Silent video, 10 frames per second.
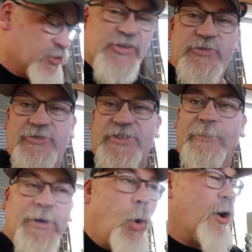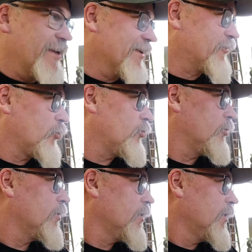which is something I need too.
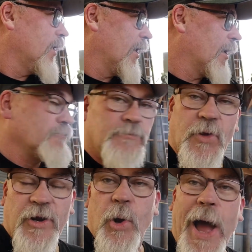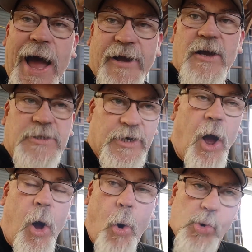Um, I know Arco's got a
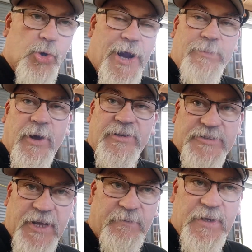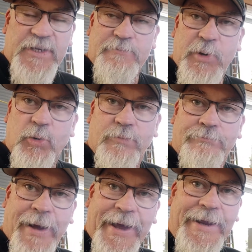whole crap load of stuff that he's built and
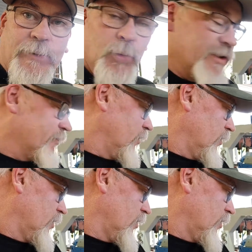made and whatever.